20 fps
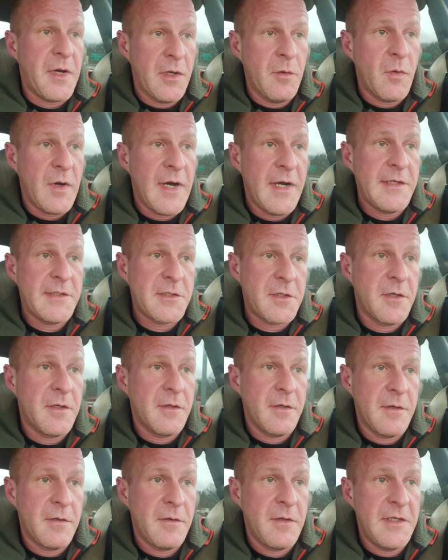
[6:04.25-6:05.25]

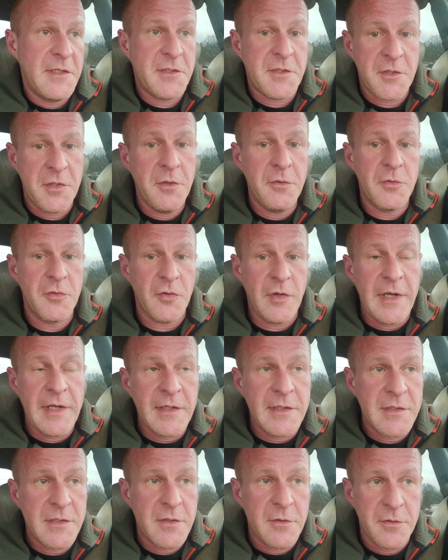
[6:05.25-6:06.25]
Budweiser is 2
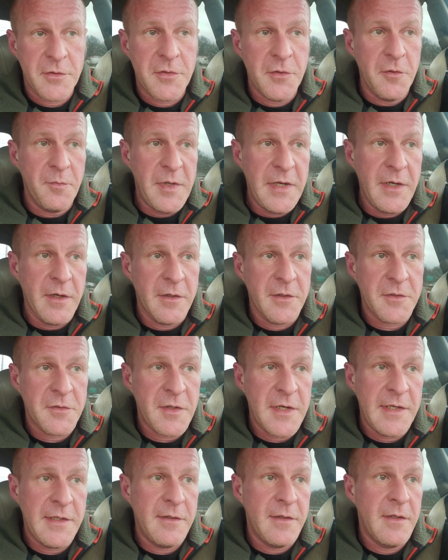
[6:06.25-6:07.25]
drinks or 2
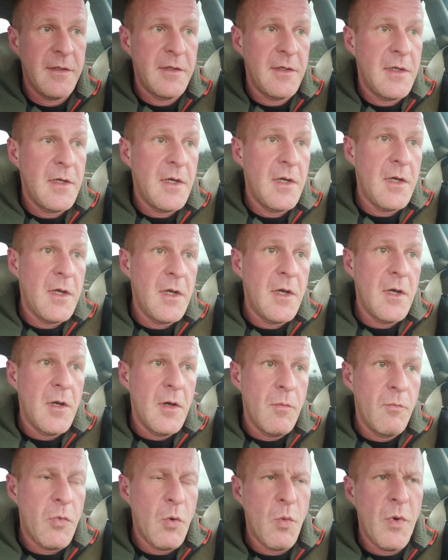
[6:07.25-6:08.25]
beers, right?
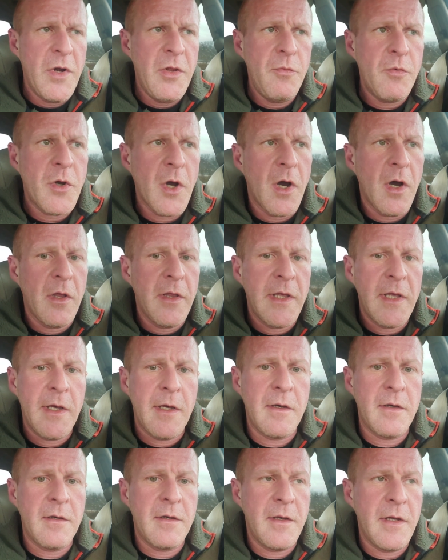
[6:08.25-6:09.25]
But what do you call
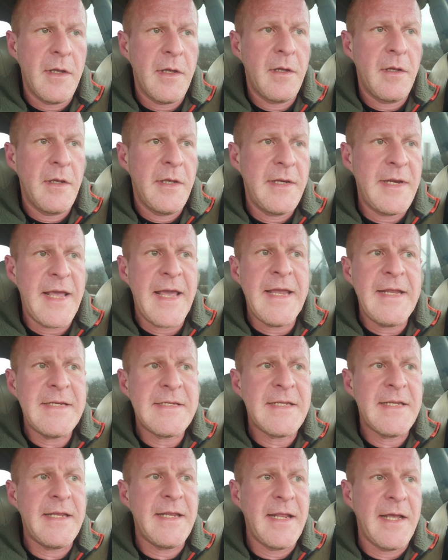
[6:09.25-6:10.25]
an
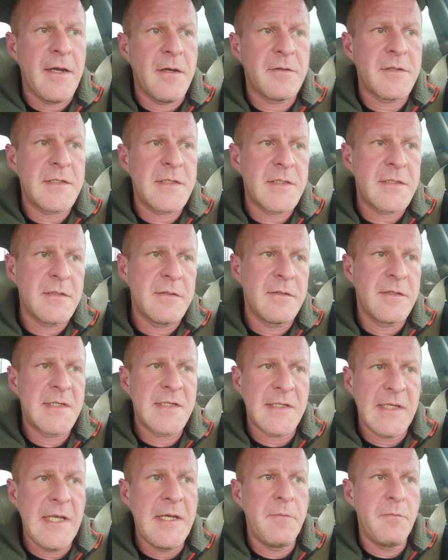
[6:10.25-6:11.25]
18-ounce
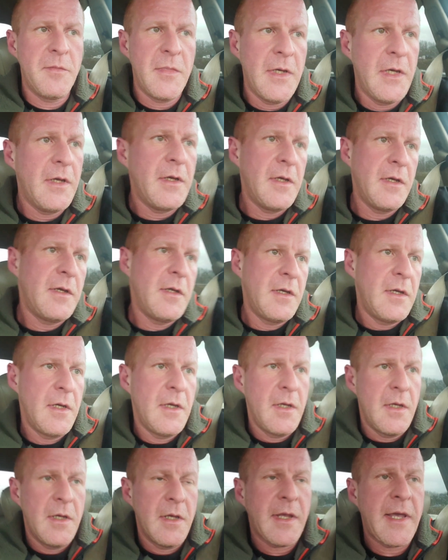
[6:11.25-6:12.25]
slim
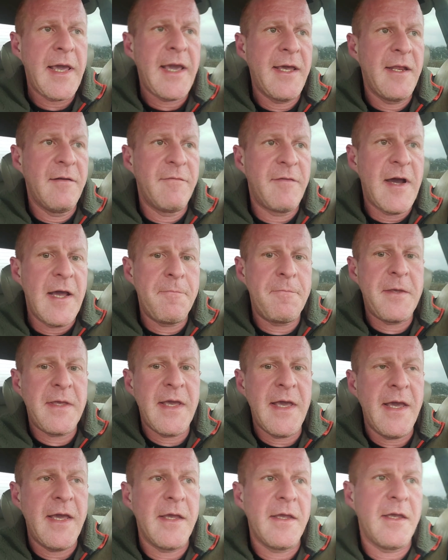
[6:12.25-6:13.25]
can of
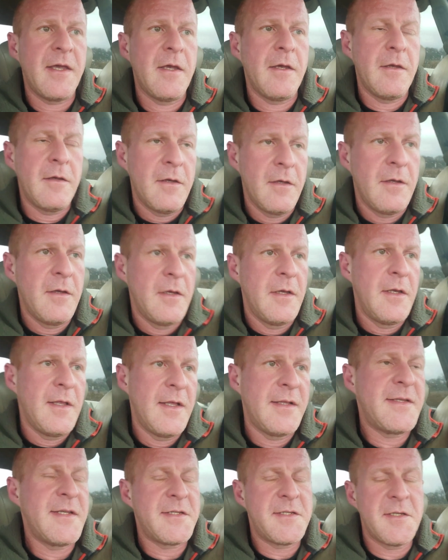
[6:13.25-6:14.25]
IPA?
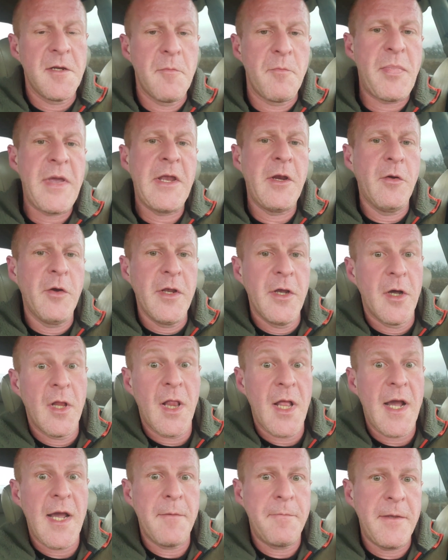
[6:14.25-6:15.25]
That's an
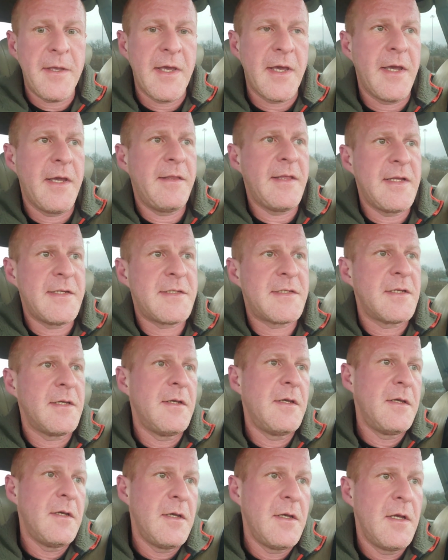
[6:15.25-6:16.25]
Imperial IPA. That's
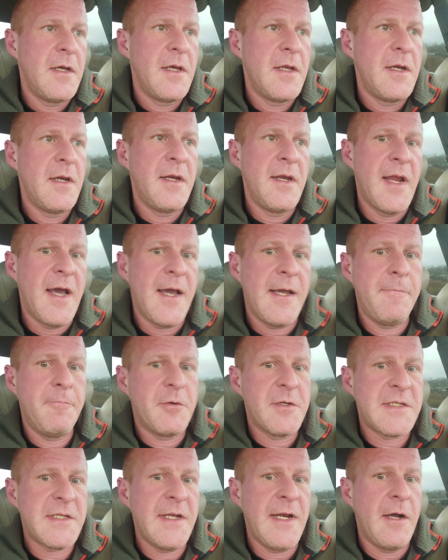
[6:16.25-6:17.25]

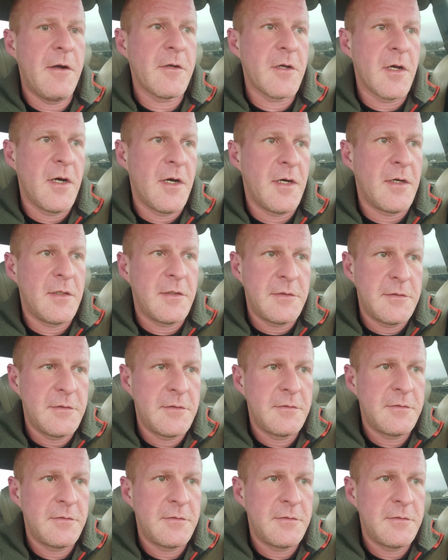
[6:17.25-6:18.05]
9% alcohol.